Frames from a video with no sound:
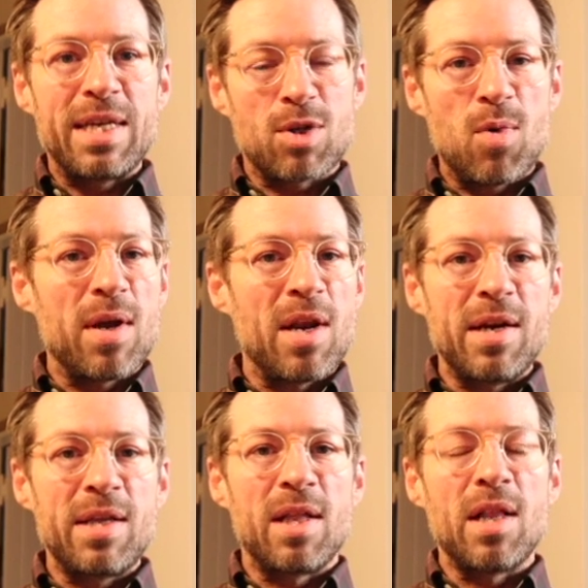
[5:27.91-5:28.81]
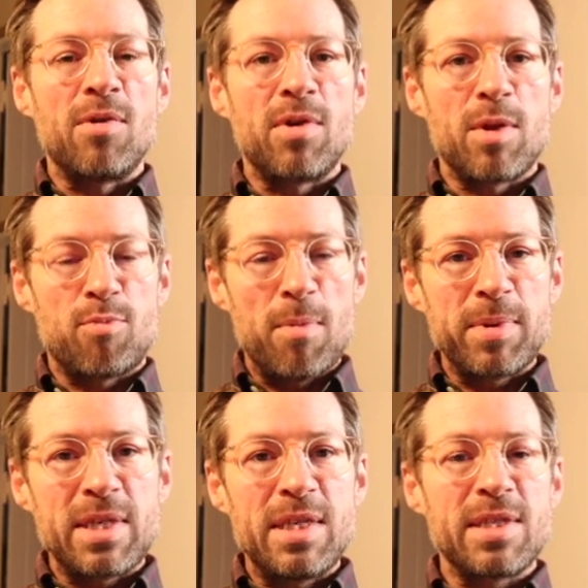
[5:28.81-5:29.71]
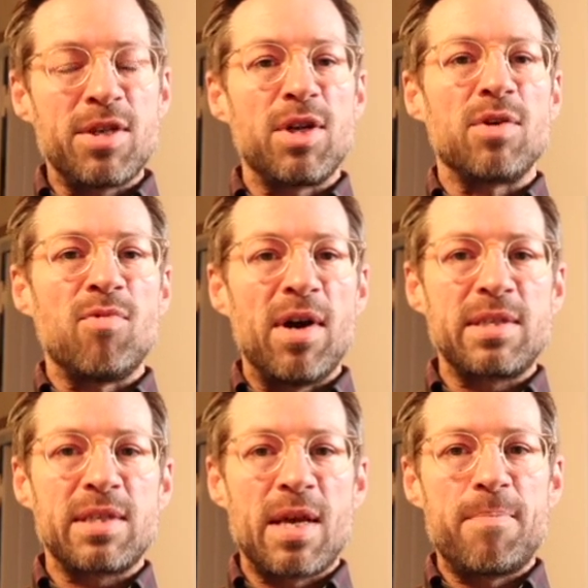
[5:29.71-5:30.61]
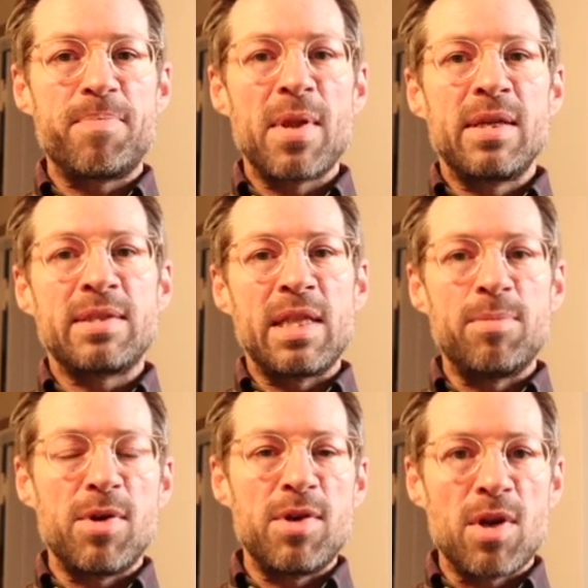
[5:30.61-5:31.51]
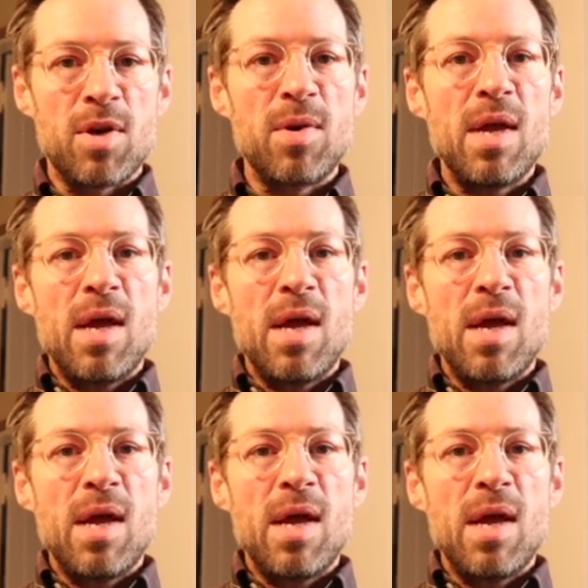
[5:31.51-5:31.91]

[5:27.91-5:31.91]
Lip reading: It's quite likely they'll own the properties, and you can write to them, tell them what you do,